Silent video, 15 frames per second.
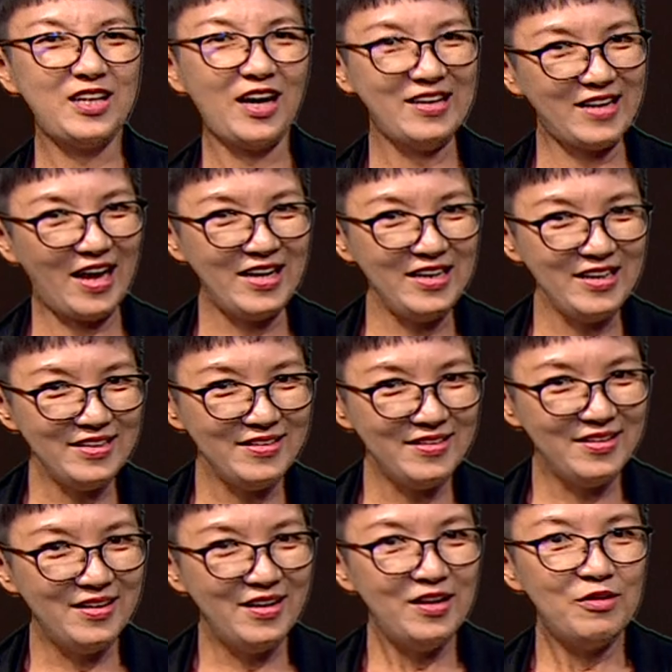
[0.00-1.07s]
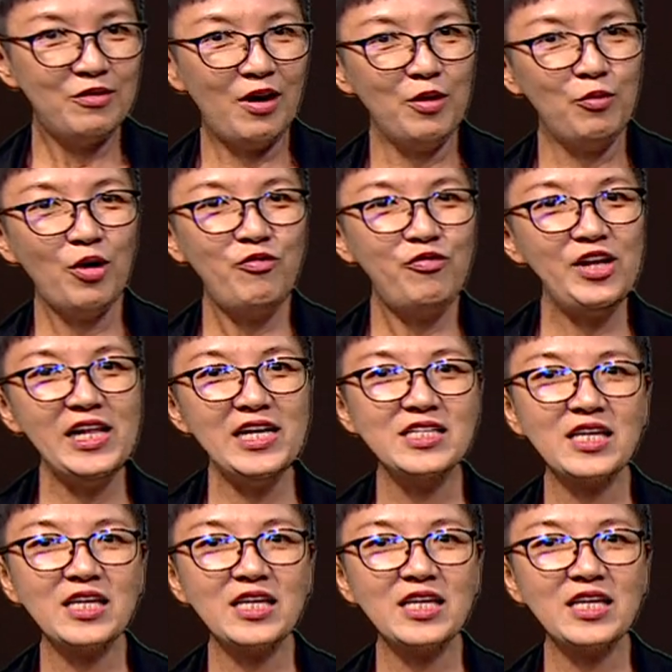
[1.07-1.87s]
Titanic. Right? What feelings